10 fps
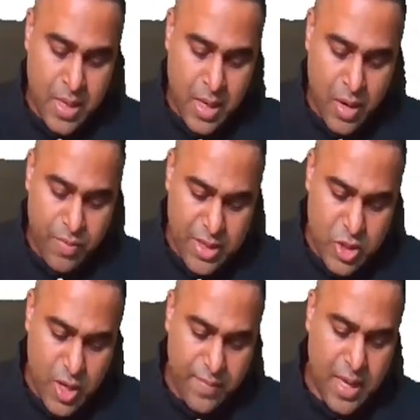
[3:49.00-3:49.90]
Now,
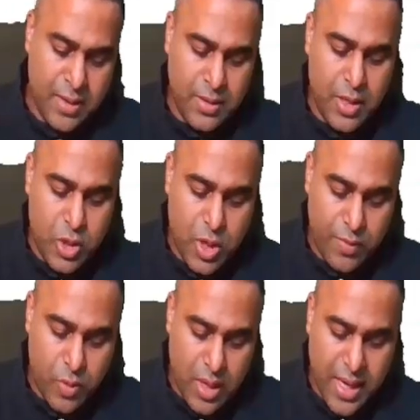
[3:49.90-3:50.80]
once you have done, you
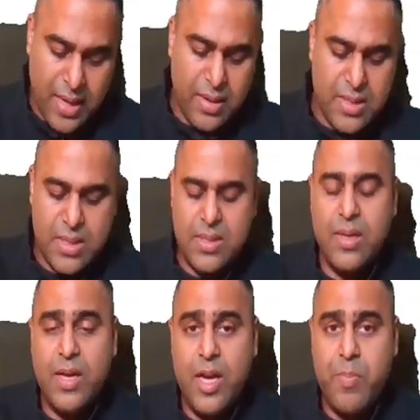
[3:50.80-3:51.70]
have to again
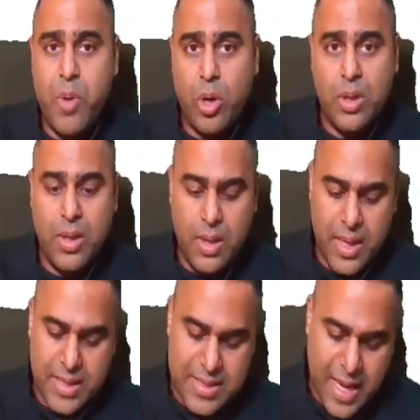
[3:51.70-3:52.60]
register in a proctored
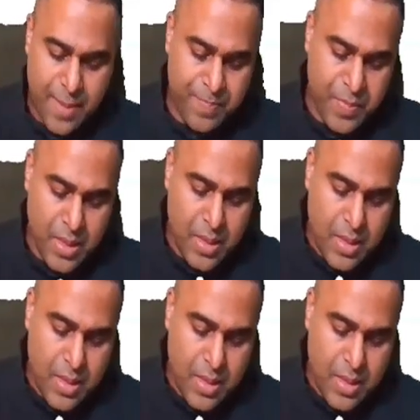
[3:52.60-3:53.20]
exam.